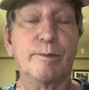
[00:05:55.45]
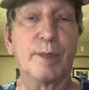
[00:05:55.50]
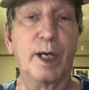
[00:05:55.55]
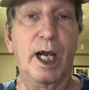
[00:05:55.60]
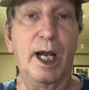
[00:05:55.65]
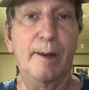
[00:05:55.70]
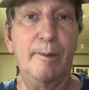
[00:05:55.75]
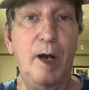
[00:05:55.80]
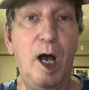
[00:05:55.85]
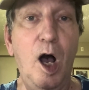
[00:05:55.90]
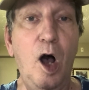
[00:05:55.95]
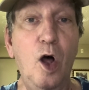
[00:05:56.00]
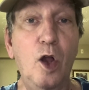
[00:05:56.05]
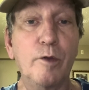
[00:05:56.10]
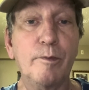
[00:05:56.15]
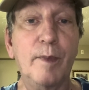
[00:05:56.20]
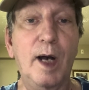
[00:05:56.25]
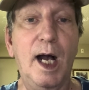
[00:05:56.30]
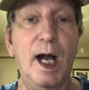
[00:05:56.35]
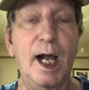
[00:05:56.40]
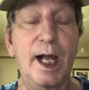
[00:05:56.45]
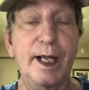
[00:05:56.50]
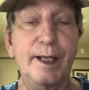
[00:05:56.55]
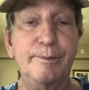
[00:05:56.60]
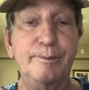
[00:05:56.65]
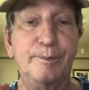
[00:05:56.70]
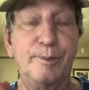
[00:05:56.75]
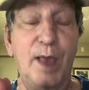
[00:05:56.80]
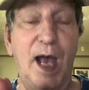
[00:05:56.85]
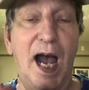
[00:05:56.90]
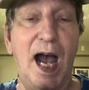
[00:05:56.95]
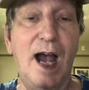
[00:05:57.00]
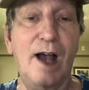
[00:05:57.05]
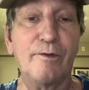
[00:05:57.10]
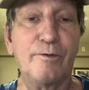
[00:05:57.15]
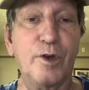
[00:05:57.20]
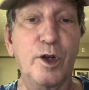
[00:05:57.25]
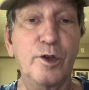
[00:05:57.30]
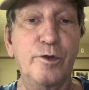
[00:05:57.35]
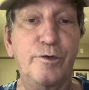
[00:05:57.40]
but I'm on my
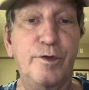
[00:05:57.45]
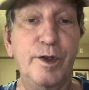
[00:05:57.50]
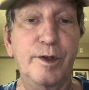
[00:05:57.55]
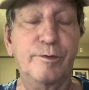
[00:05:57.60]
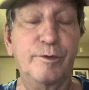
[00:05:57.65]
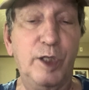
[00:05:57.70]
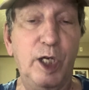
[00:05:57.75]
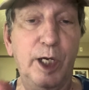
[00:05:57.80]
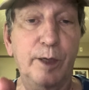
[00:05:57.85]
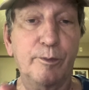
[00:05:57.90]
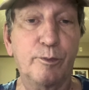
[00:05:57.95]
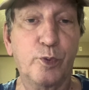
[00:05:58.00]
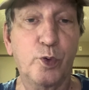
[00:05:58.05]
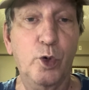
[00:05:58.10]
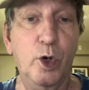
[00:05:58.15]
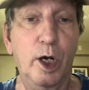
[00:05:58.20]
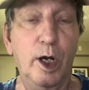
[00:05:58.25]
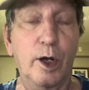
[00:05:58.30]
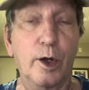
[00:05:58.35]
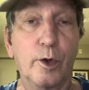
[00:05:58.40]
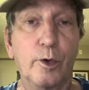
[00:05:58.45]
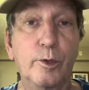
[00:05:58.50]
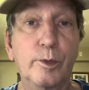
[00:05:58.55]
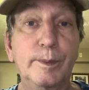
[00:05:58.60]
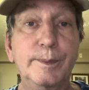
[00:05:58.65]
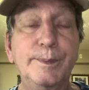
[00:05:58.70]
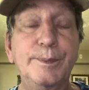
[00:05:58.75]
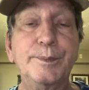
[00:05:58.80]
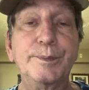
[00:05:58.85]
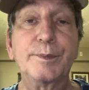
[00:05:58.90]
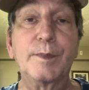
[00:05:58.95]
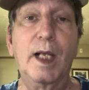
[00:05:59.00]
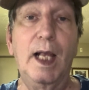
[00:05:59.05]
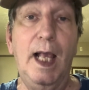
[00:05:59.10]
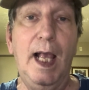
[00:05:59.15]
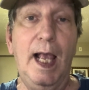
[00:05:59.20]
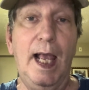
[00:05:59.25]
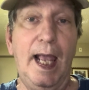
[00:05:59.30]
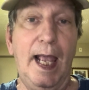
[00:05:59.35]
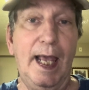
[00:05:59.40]
iPhone 15 Pro,
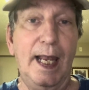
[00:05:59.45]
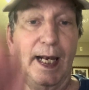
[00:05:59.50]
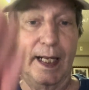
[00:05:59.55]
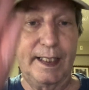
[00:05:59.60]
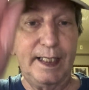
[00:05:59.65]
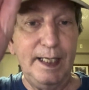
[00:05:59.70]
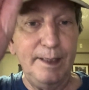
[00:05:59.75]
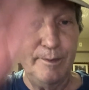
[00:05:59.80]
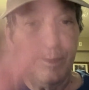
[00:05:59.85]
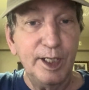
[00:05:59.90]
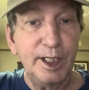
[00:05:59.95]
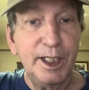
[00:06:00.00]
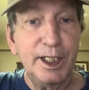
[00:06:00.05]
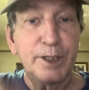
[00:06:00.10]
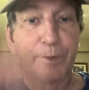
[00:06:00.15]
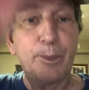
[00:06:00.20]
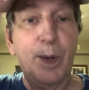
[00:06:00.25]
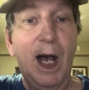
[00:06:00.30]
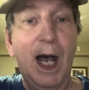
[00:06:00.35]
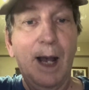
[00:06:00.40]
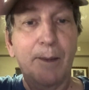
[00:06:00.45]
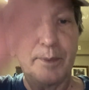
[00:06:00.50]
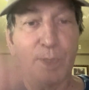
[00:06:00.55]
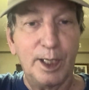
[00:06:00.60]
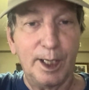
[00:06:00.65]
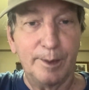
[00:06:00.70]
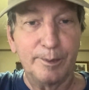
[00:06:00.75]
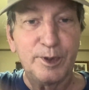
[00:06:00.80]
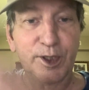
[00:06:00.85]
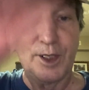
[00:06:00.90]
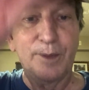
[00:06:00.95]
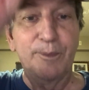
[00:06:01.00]
and I keep getting these pop-ups.